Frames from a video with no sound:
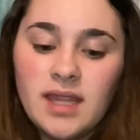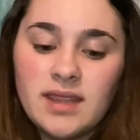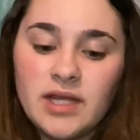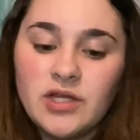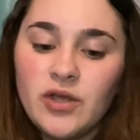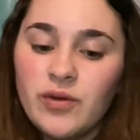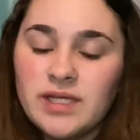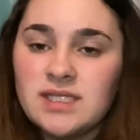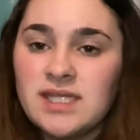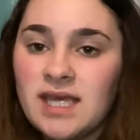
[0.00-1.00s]
Then you're going
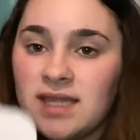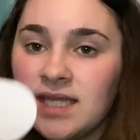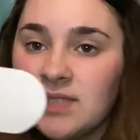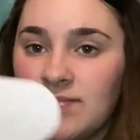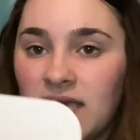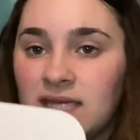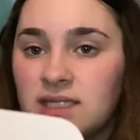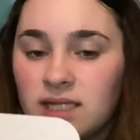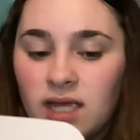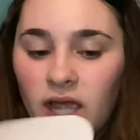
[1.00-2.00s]
to take this piece